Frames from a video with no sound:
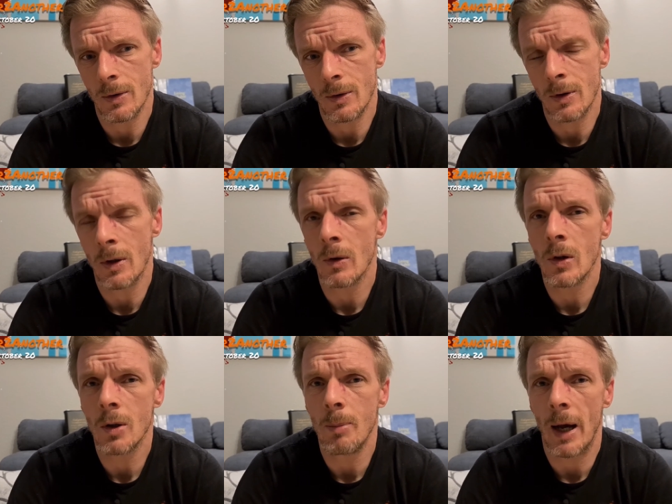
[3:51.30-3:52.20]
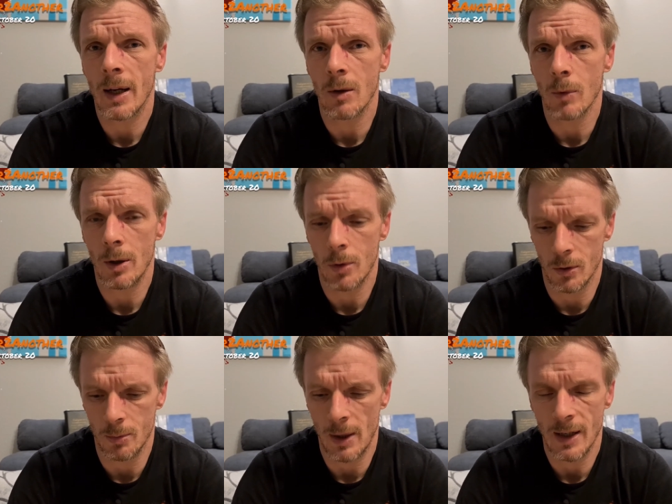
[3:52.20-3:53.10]
you know, look back in
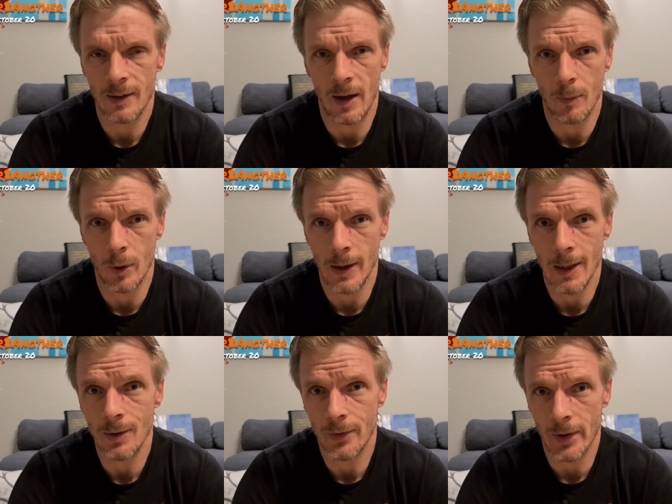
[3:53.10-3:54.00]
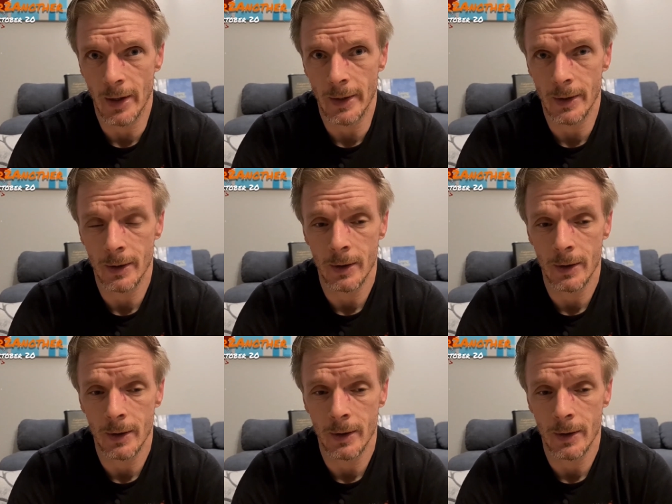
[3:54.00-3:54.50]
retrospect and with insight